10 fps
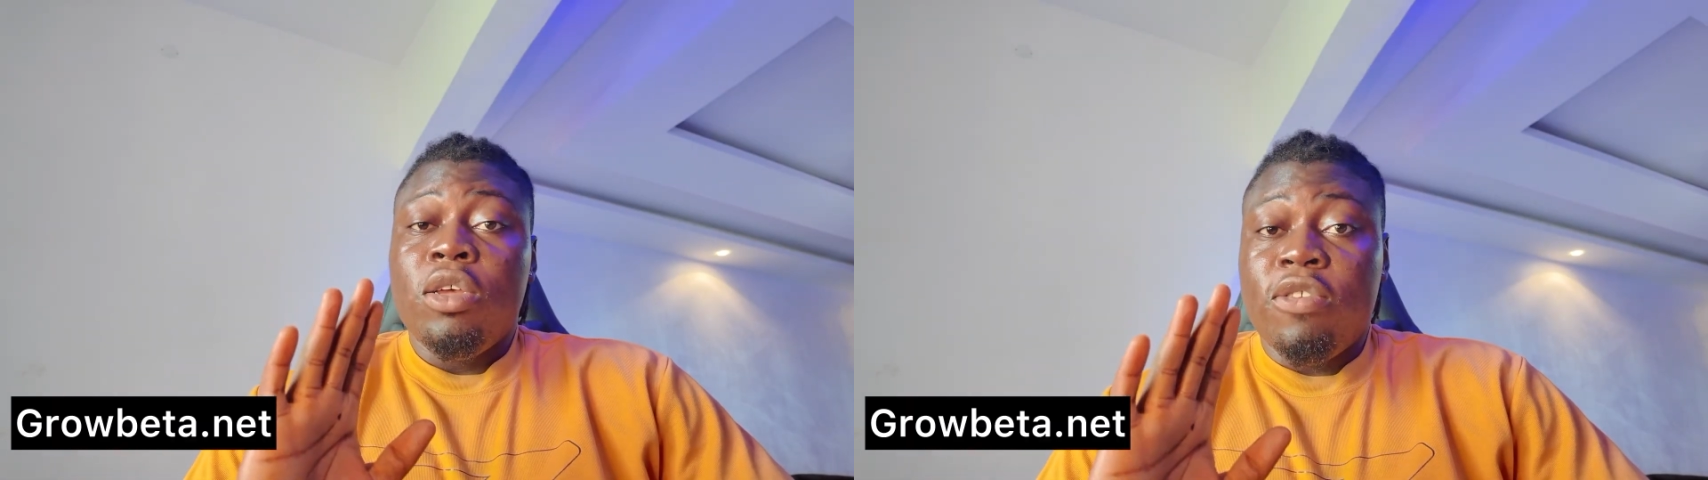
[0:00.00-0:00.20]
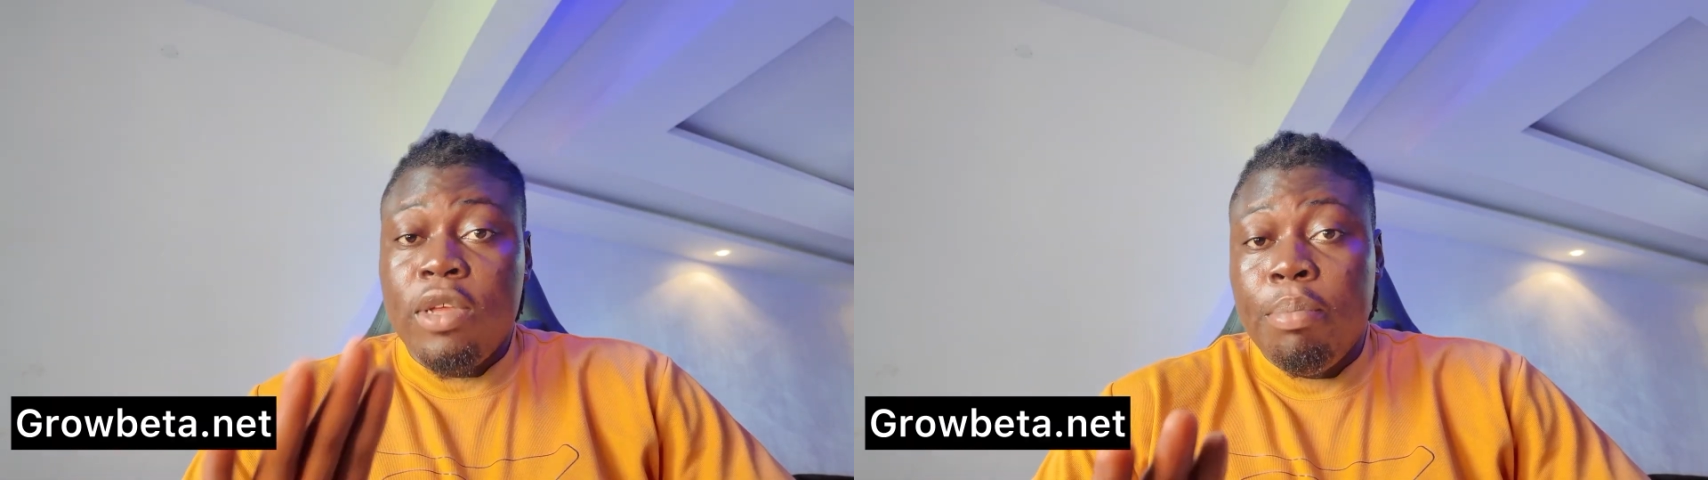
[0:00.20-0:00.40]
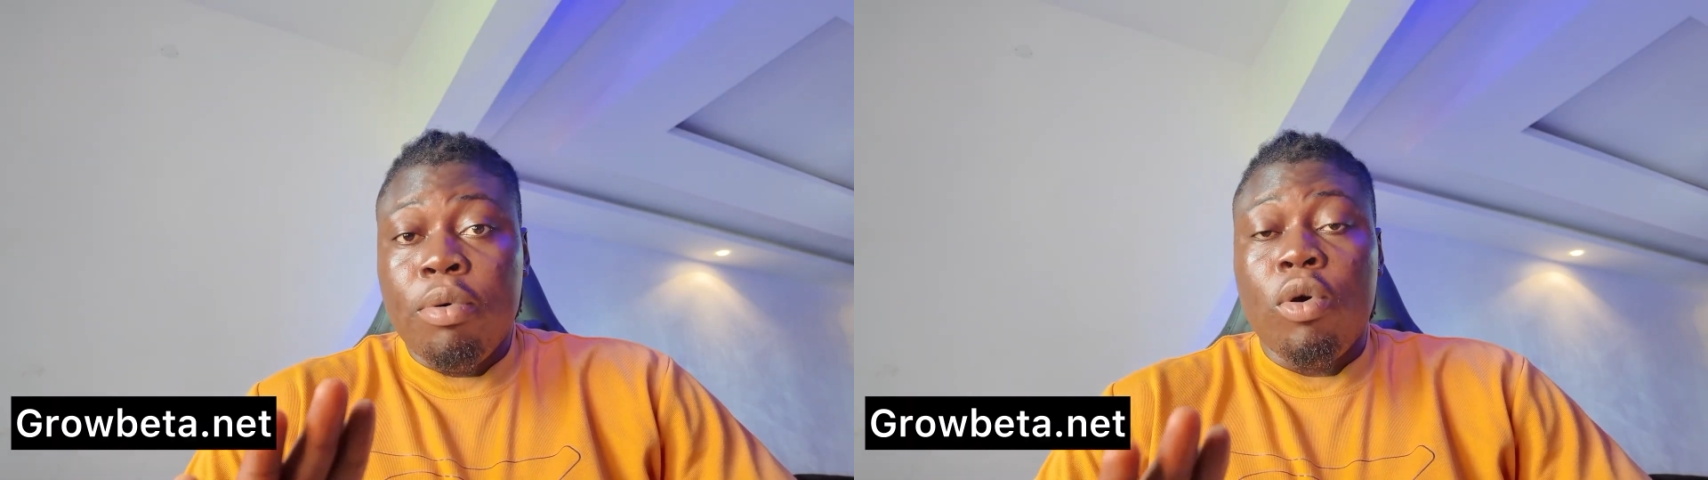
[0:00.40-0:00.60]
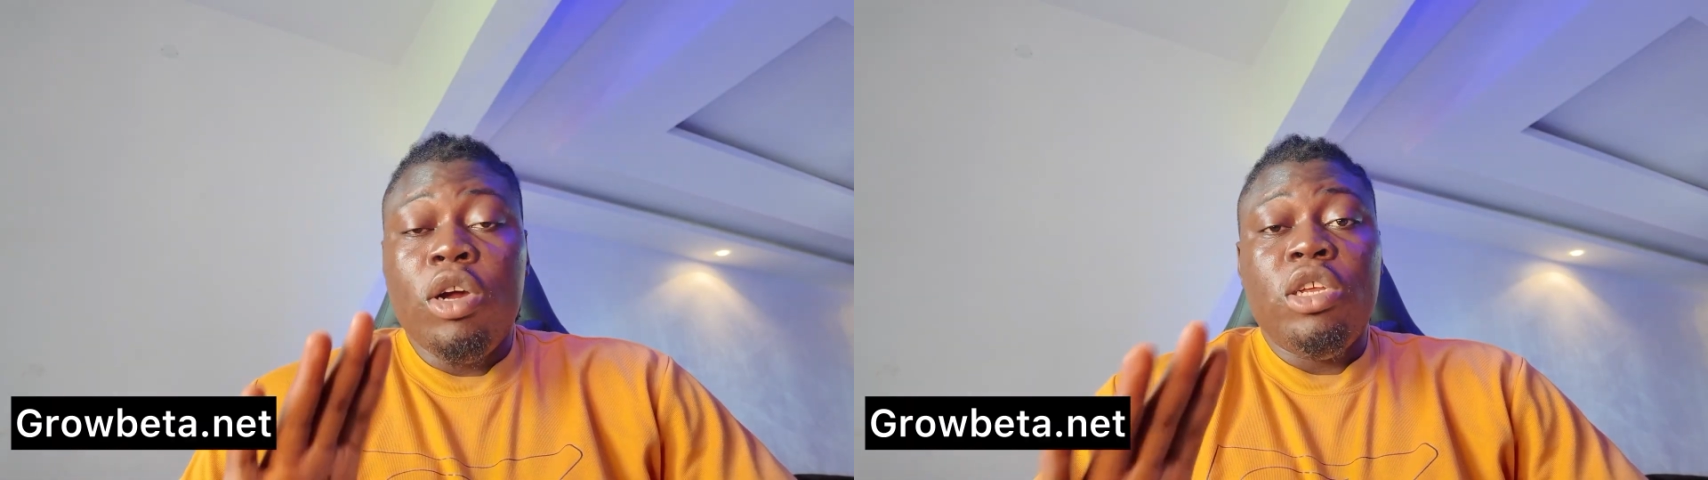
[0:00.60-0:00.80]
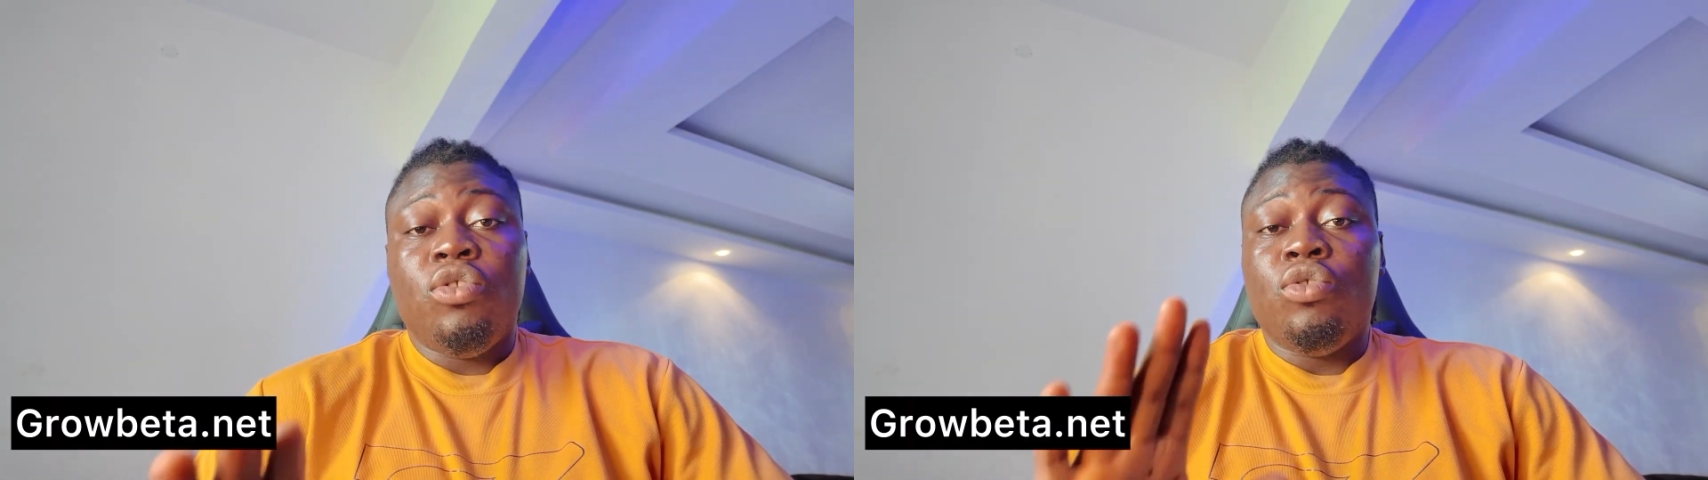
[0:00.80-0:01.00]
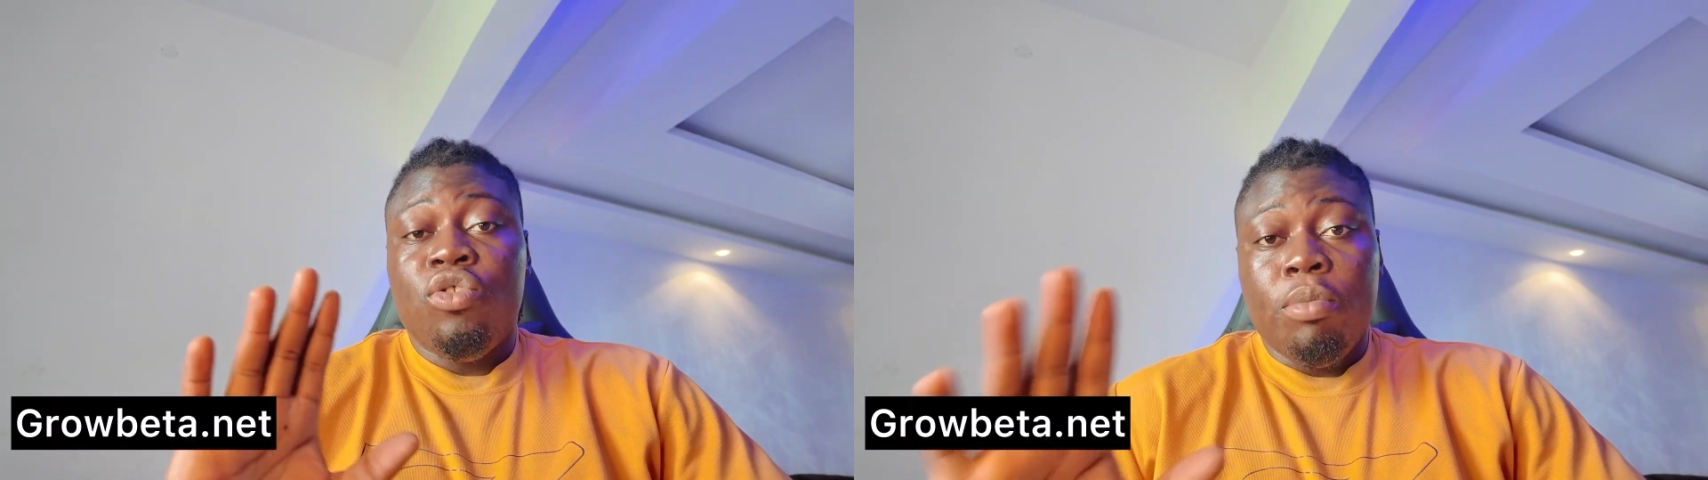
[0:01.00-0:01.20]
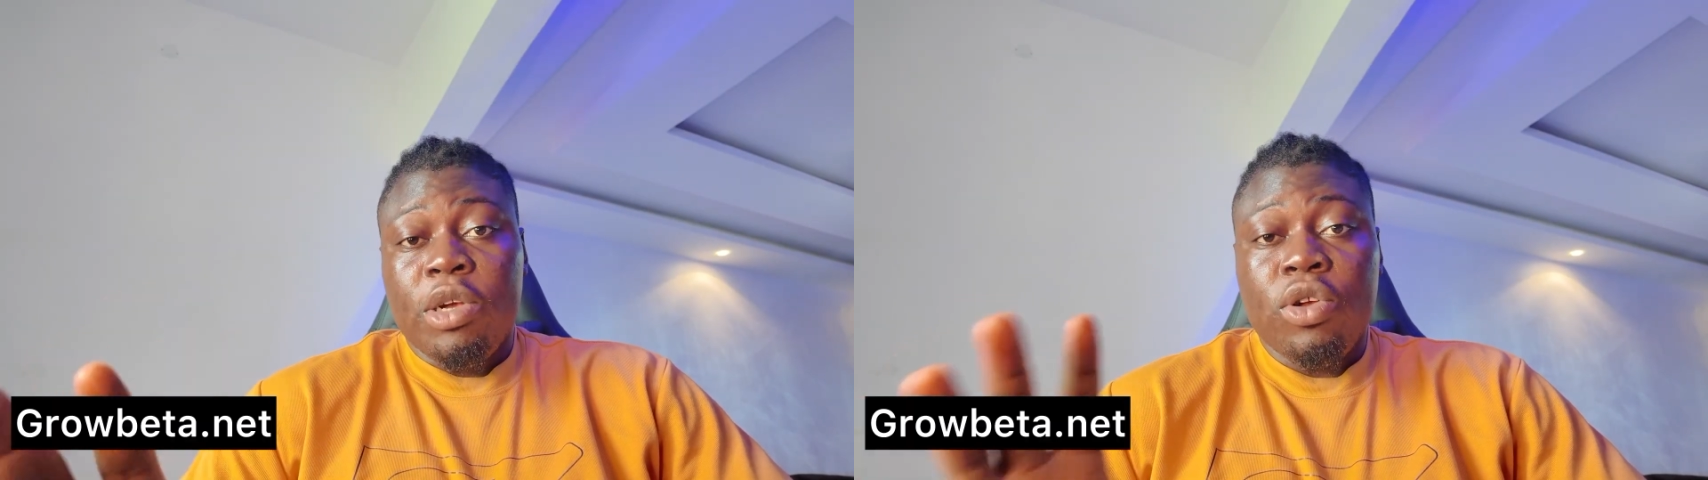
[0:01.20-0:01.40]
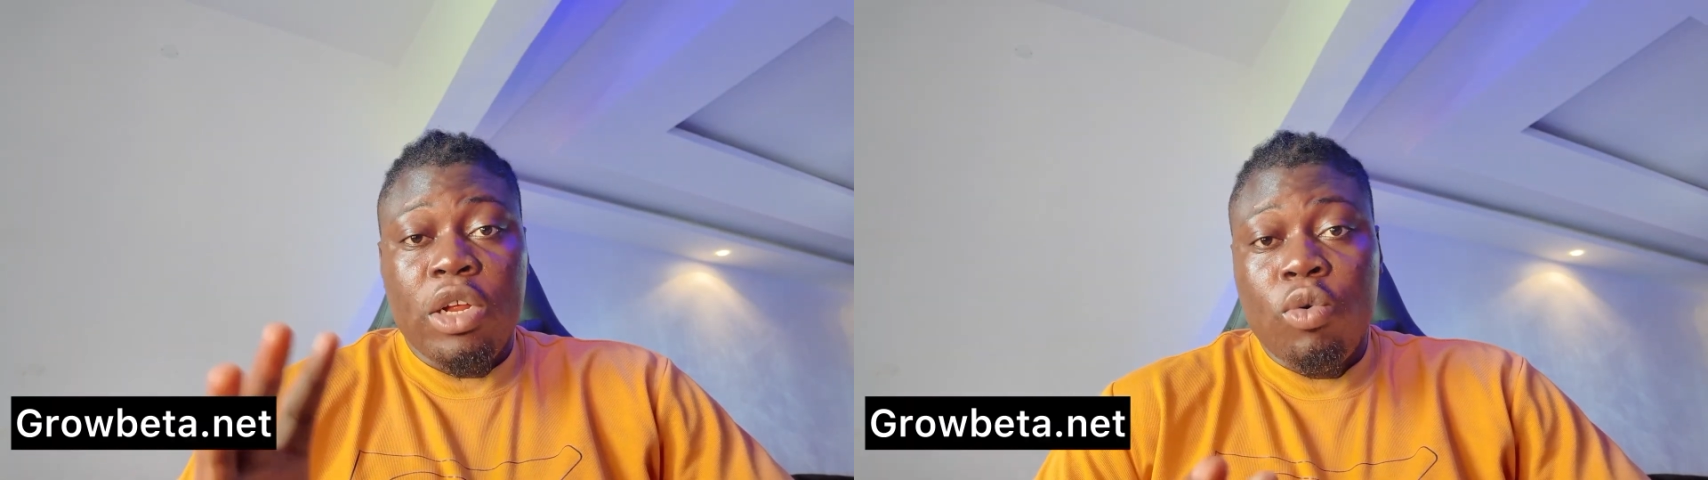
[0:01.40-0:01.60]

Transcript: It's simple. All you need to do is to make sure